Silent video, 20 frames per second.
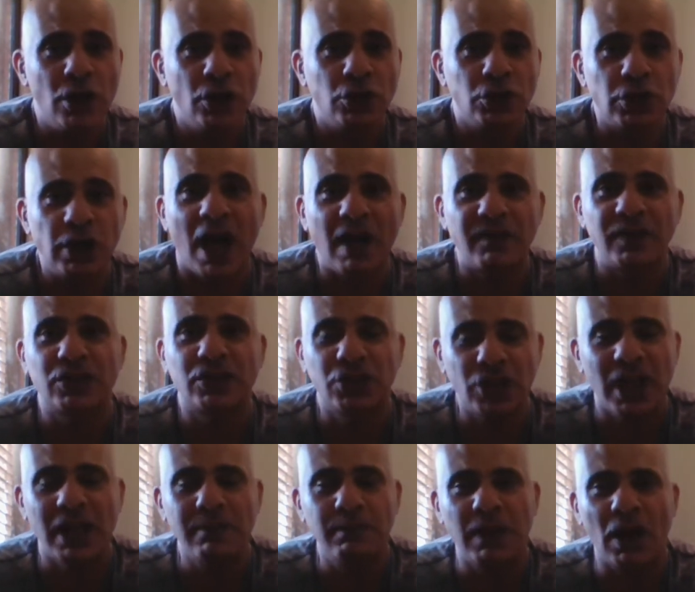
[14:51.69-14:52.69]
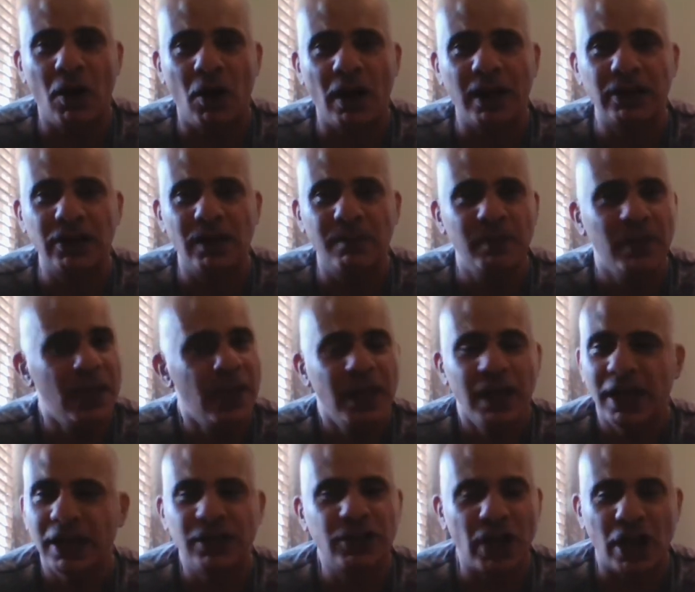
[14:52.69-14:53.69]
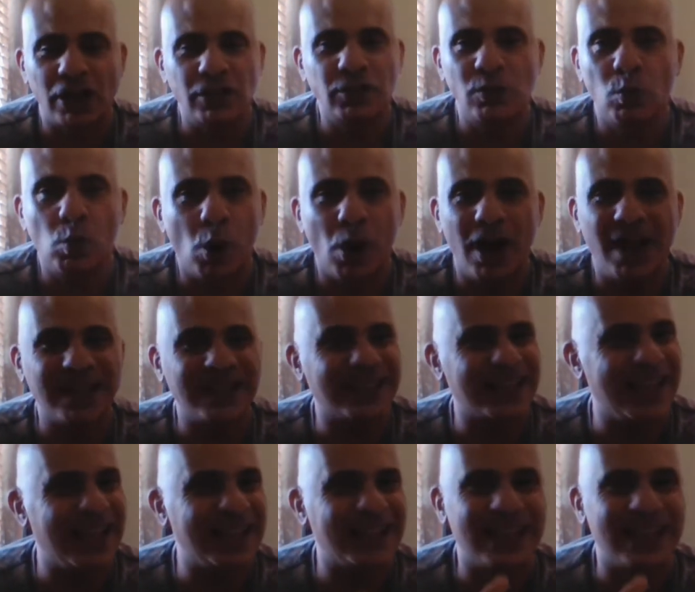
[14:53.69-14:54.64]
should have a team behind them. It doesn't work.